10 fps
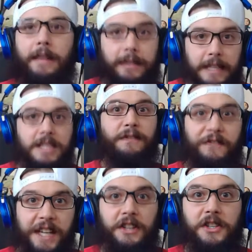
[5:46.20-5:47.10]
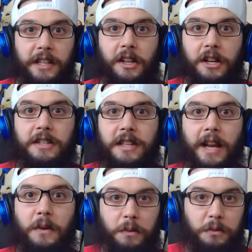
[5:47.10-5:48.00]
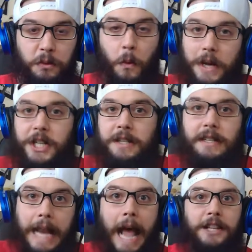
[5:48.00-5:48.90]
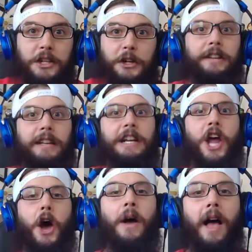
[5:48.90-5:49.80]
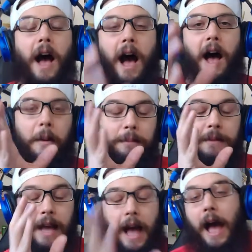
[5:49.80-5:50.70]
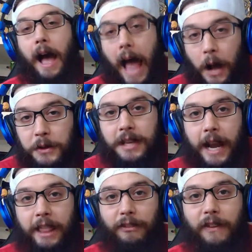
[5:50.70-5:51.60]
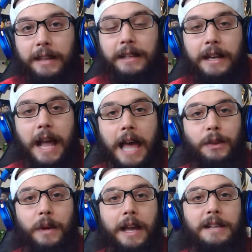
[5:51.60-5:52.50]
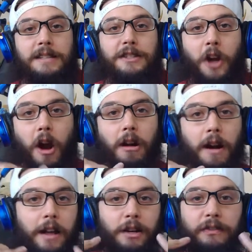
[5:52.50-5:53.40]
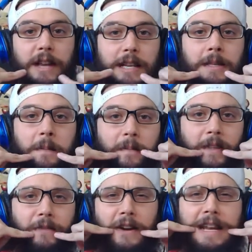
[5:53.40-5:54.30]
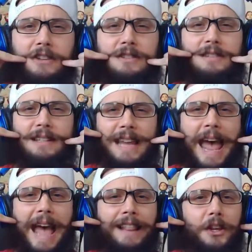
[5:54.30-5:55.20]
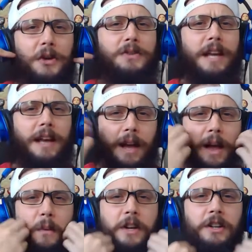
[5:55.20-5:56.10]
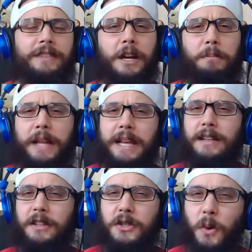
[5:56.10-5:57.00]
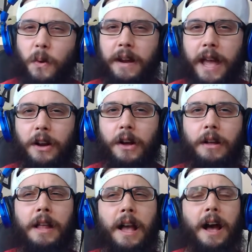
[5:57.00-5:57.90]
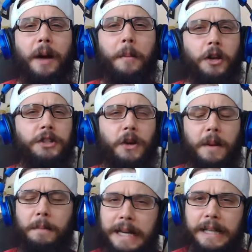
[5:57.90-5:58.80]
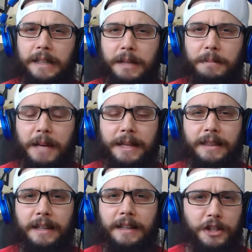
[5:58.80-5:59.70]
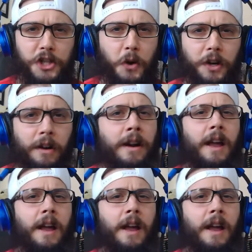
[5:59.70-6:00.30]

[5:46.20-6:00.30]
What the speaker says: This feels and looks like the witches that I certainly know. Outside of the fact that Anne Hathaway has a scar on her face, very interesting to add those. I wonder if that'll play into the story at all. Also, immediately made me think of the Joker,